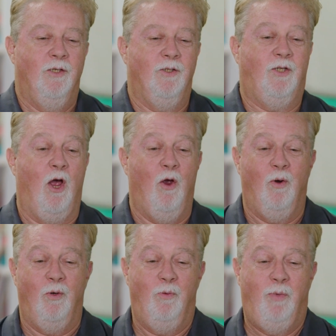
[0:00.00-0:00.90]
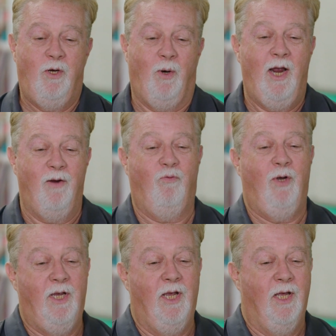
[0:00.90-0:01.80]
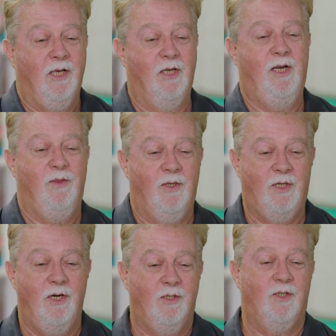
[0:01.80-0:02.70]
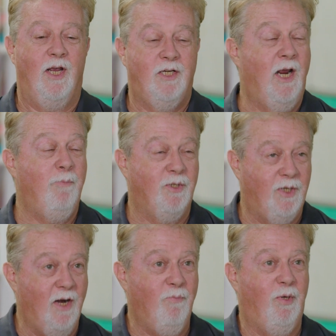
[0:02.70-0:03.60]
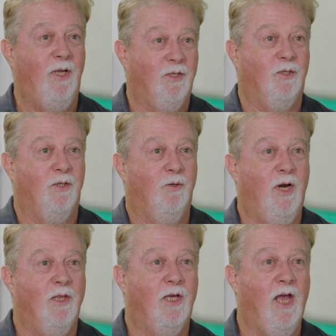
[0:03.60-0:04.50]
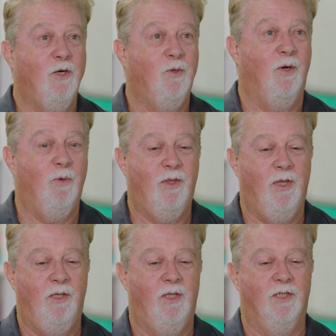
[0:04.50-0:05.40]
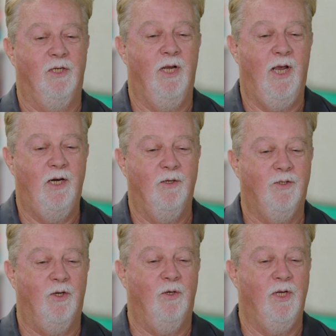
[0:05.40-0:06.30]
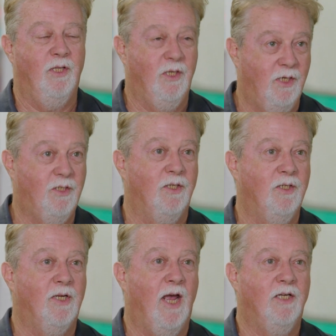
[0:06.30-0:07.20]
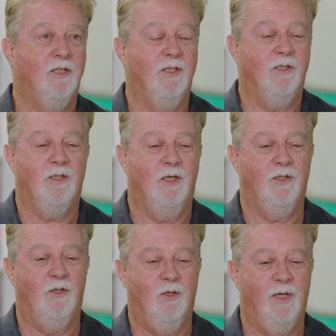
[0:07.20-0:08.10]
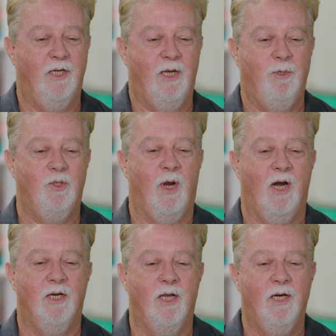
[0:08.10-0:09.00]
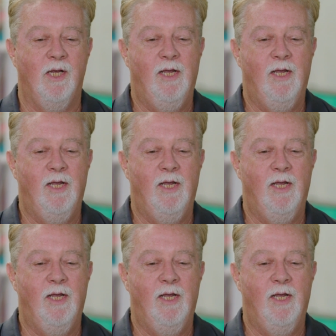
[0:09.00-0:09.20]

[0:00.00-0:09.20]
So it would be great if we could get this into, say, 10% of pits around the country. We think there's a need, certainly in the eastern states, there's certainly a demonstrated need.